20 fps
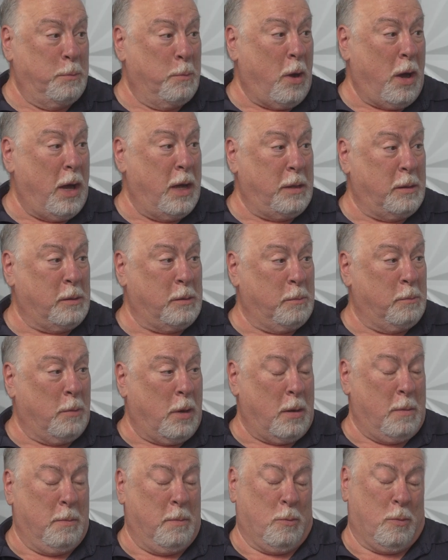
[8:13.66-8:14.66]
in
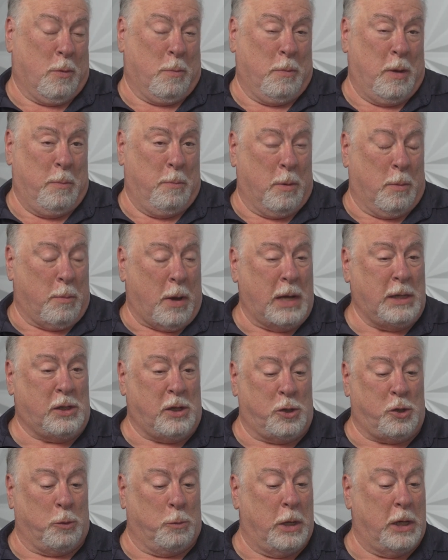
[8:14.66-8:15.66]
my
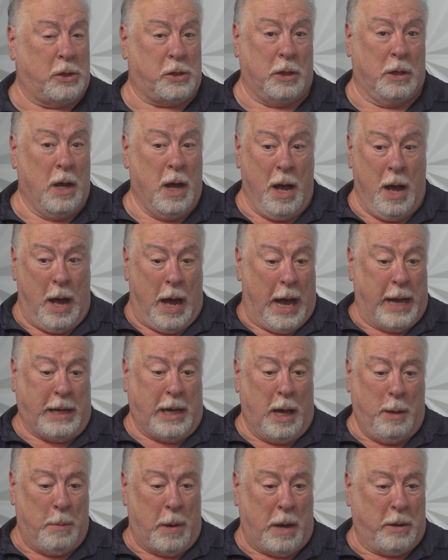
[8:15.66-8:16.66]
situation. I
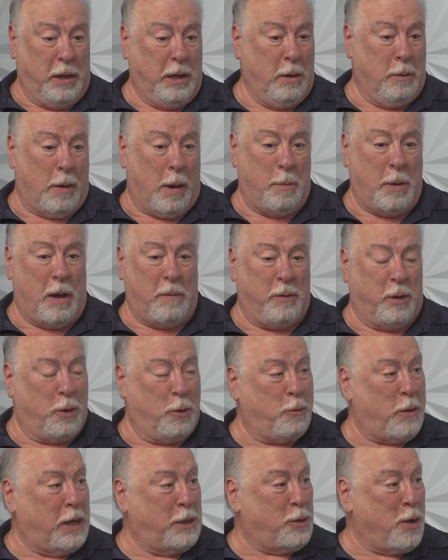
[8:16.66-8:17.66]
came out here. I'm having a
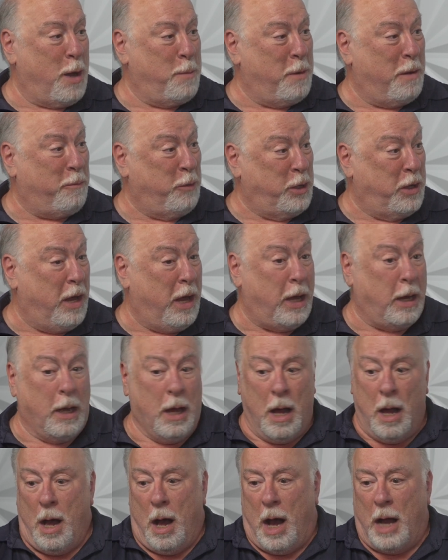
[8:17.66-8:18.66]
great time every day.
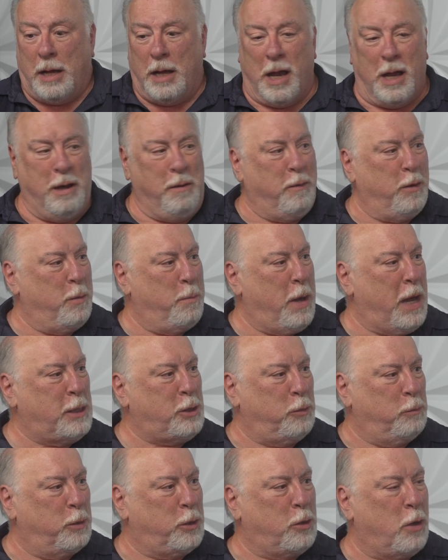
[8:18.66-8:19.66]
I can't even
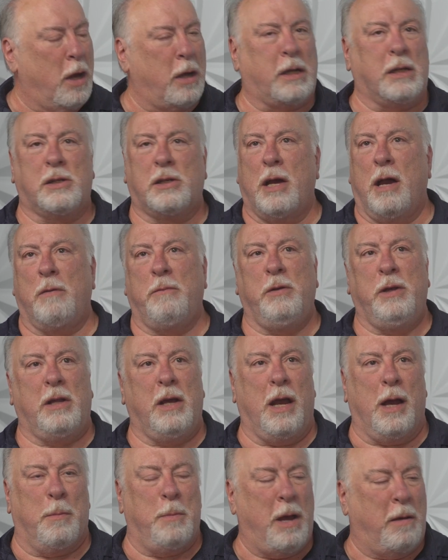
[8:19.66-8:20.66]
imagine retire because every
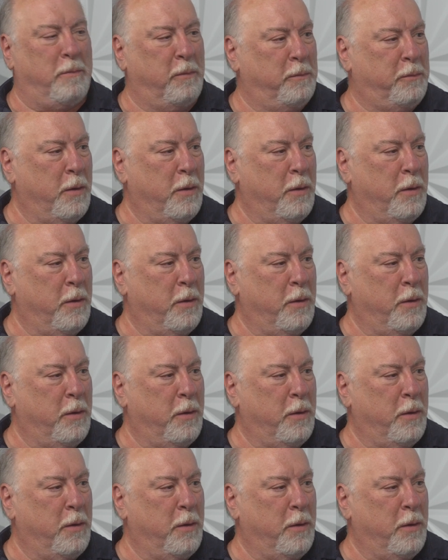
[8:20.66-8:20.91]
day I'm having